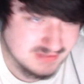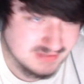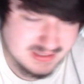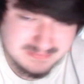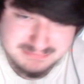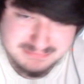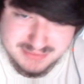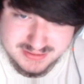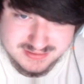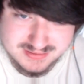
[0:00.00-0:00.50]

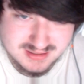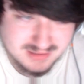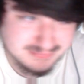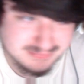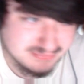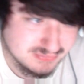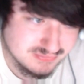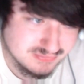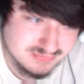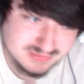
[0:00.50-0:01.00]
and pick
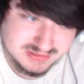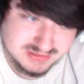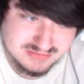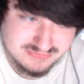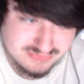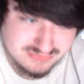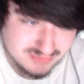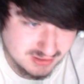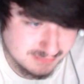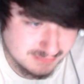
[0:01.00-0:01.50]
up
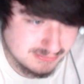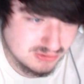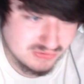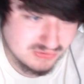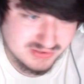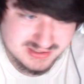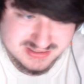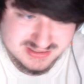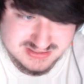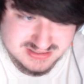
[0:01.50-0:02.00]
leaf
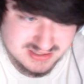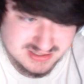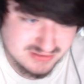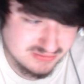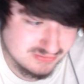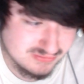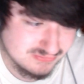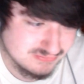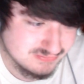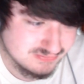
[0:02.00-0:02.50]
upgrades that
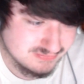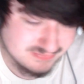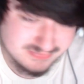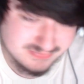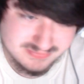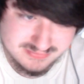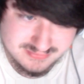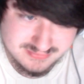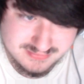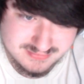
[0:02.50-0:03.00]
are
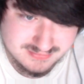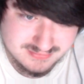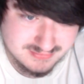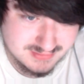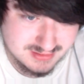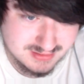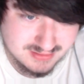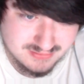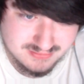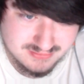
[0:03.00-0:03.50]

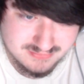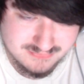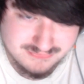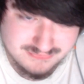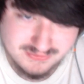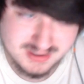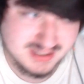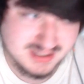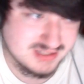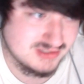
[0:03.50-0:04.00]

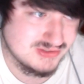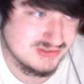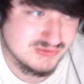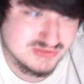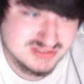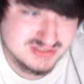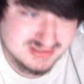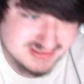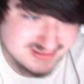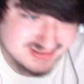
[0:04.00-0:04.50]
fucking
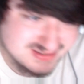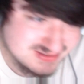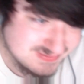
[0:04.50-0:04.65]
useless.